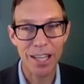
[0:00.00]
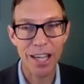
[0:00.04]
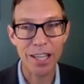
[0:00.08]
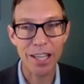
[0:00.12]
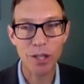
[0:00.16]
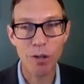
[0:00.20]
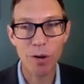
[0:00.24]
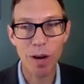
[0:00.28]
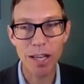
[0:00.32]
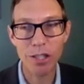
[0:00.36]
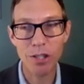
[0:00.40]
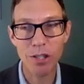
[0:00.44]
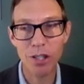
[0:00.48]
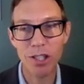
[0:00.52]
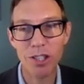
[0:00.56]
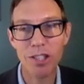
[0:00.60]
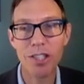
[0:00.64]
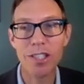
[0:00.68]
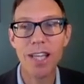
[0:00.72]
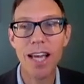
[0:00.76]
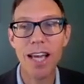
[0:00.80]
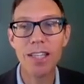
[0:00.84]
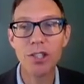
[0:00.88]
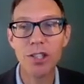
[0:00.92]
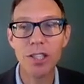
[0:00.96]
congressional
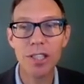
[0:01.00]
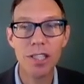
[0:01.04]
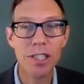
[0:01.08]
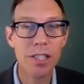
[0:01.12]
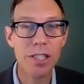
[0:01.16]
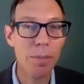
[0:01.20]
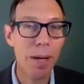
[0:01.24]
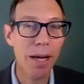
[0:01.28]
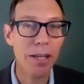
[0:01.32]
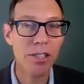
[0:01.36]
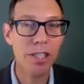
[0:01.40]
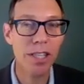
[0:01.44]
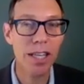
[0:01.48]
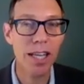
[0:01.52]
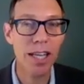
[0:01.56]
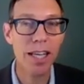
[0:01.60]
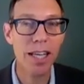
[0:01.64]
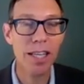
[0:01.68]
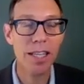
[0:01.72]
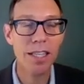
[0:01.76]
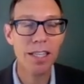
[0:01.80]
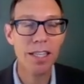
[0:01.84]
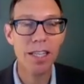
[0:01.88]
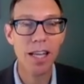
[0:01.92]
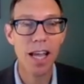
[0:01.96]
session is about to
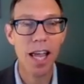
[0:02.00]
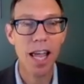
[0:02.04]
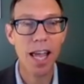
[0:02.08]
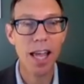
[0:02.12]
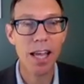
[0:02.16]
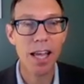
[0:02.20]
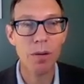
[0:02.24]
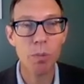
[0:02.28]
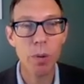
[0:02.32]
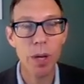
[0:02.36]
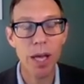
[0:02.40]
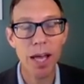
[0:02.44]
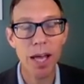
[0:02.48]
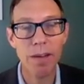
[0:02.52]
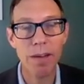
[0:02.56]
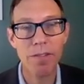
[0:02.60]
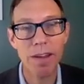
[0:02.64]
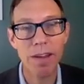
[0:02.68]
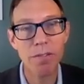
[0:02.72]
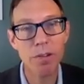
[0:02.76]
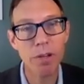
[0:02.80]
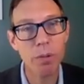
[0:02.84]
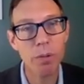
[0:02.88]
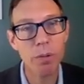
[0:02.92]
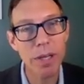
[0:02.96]
end, and we have
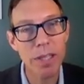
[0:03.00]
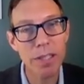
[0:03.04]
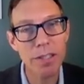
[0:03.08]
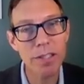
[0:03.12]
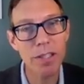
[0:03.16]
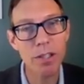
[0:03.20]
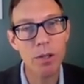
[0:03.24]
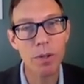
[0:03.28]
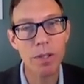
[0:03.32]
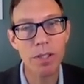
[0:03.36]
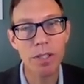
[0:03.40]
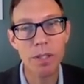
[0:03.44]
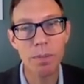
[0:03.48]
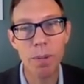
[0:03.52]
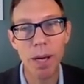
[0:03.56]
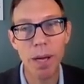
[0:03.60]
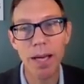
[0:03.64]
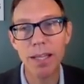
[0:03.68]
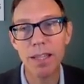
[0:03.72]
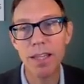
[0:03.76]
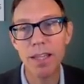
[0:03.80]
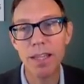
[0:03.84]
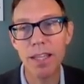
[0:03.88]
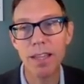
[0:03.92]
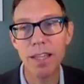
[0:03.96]
every reason to
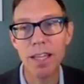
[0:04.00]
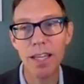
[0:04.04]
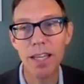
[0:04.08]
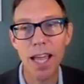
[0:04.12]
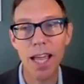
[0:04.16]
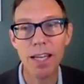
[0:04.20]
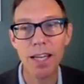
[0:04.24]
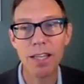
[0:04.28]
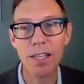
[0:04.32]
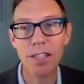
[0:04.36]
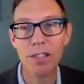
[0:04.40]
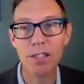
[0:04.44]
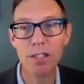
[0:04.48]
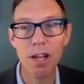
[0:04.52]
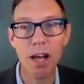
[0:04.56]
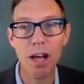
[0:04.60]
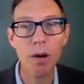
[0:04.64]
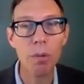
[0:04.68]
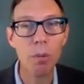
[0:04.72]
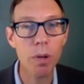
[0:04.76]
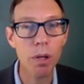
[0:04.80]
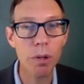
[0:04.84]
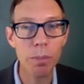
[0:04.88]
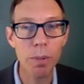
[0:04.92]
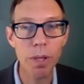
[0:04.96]
expect that the Canyons
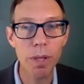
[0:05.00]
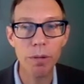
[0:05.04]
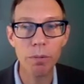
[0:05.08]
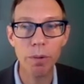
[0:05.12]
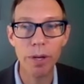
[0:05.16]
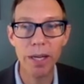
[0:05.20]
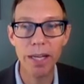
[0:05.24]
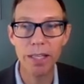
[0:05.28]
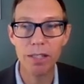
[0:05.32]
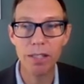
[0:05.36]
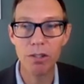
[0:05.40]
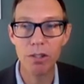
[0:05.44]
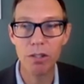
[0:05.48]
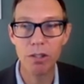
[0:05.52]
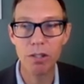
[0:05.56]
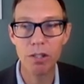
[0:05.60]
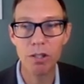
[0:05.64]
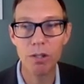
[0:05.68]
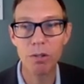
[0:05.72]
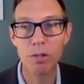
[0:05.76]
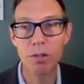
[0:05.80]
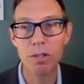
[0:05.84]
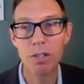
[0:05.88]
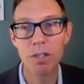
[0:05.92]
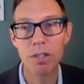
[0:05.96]
Law will be
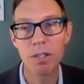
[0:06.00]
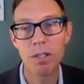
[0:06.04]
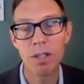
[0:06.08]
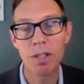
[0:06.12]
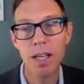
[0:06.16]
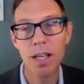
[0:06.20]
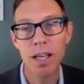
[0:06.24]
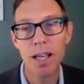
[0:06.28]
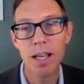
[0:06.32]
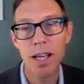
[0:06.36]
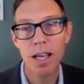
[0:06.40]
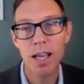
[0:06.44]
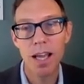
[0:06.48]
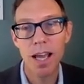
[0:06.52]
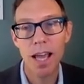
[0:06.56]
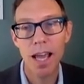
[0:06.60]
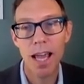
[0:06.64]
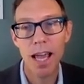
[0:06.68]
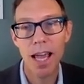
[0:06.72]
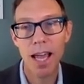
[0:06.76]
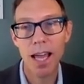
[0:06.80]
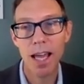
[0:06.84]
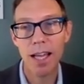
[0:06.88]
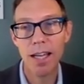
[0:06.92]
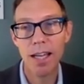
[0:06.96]
reintroduced.
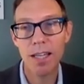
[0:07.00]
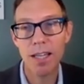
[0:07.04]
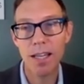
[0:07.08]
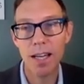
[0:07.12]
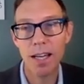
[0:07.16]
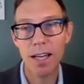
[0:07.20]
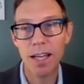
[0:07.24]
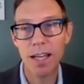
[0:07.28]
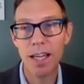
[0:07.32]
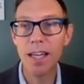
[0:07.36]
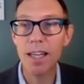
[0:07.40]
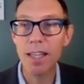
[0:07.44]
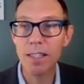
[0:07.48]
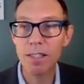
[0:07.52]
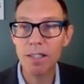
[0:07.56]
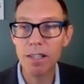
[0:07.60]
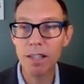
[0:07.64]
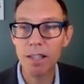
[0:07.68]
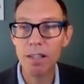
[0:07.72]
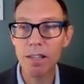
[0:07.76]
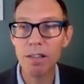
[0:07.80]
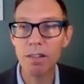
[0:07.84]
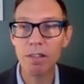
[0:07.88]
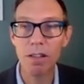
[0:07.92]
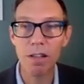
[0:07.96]
And it is
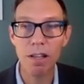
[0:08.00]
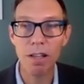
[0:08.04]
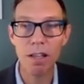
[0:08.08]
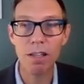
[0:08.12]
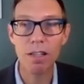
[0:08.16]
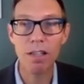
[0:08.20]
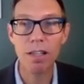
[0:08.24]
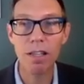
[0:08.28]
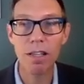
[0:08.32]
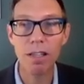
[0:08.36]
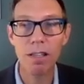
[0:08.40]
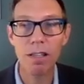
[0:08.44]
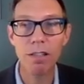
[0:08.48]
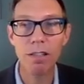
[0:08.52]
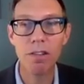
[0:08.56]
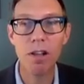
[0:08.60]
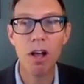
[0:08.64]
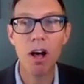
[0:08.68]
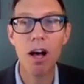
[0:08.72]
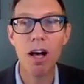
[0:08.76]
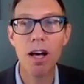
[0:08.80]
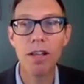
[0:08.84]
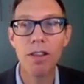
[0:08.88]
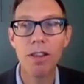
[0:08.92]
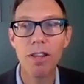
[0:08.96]
a
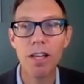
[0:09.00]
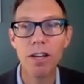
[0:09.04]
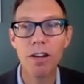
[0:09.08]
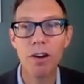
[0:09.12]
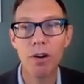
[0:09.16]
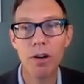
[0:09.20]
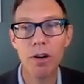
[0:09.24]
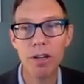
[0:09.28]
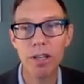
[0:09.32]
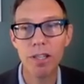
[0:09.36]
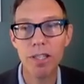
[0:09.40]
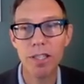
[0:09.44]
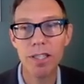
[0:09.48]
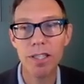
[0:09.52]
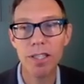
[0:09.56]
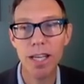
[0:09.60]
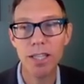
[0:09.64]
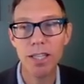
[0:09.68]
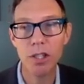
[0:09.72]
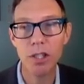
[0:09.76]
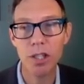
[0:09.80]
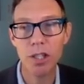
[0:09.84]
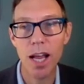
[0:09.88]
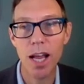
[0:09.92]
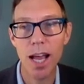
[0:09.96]
law that our
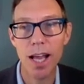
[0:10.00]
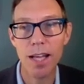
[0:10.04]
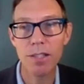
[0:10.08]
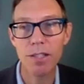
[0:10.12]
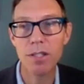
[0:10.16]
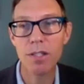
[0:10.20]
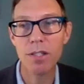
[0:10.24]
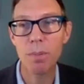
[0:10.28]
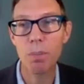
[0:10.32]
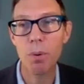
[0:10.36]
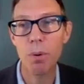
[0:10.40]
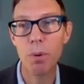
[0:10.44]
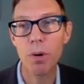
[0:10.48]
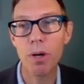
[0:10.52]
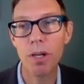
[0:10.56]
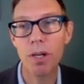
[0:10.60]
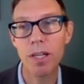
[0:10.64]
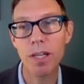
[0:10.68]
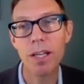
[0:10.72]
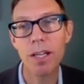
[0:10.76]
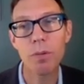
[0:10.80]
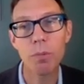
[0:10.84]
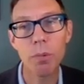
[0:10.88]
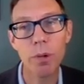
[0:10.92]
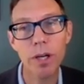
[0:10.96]
organization has
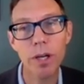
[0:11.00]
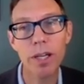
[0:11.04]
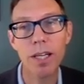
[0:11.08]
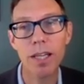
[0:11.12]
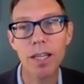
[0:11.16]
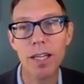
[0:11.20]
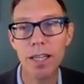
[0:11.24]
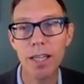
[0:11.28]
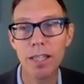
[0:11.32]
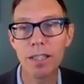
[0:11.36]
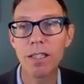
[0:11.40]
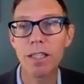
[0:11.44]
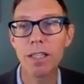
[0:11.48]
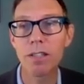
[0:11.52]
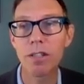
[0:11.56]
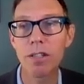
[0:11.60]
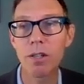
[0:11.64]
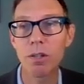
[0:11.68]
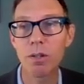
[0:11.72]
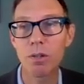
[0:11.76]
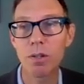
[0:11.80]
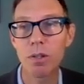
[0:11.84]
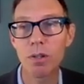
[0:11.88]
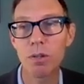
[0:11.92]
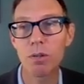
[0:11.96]
supported, and we're going to
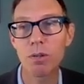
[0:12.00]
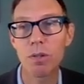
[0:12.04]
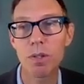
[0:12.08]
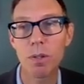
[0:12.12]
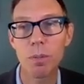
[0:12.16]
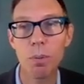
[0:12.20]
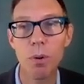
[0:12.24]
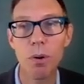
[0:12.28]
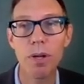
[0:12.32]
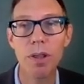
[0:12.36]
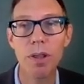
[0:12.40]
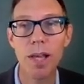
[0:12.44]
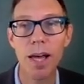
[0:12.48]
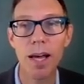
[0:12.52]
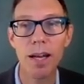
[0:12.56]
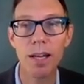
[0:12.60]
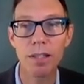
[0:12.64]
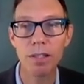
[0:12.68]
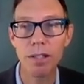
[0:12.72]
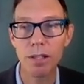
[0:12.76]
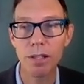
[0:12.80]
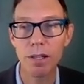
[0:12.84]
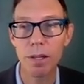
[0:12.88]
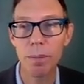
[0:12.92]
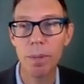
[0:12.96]
continue to support that
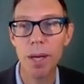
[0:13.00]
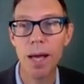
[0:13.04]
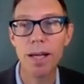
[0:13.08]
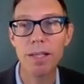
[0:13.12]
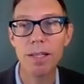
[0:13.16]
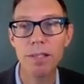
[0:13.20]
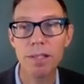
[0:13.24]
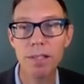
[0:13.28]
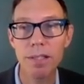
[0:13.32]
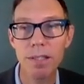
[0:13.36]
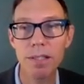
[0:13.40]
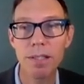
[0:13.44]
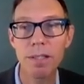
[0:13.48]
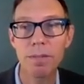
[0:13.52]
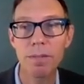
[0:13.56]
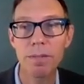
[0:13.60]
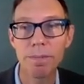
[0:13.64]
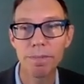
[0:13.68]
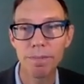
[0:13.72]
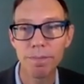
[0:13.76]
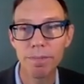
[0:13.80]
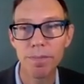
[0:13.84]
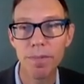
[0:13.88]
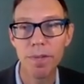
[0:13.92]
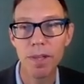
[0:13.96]
until it passes.
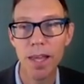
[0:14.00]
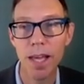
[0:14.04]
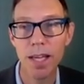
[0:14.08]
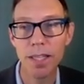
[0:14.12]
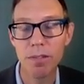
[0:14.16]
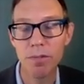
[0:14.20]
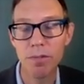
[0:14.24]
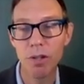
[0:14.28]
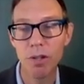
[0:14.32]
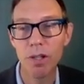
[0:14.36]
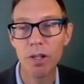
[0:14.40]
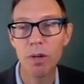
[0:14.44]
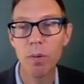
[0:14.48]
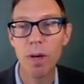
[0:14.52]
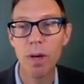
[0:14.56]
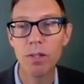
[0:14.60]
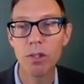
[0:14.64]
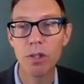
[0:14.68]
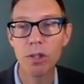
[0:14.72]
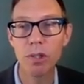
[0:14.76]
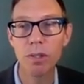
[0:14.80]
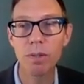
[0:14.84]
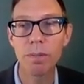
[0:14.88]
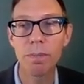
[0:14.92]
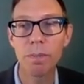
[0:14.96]
Thanks for your
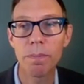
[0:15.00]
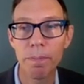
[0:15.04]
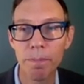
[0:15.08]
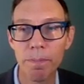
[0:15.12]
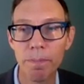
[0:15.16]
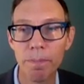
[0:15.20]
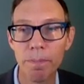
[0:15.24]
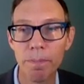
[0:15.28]
question.